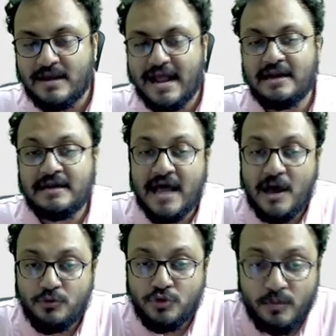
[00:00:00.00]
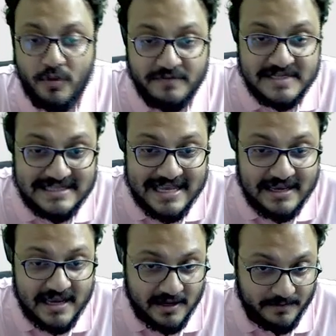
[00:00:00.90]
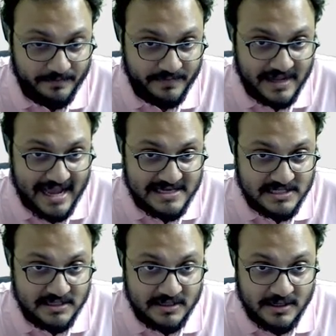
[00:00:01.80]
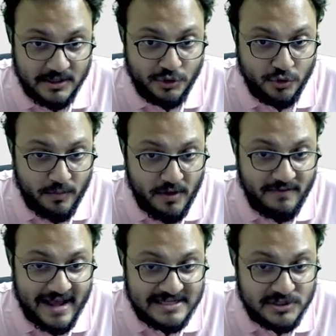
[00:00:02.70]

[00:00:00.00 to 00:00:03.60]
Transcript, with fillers: and now Dubov is thinking, guys, Dubov has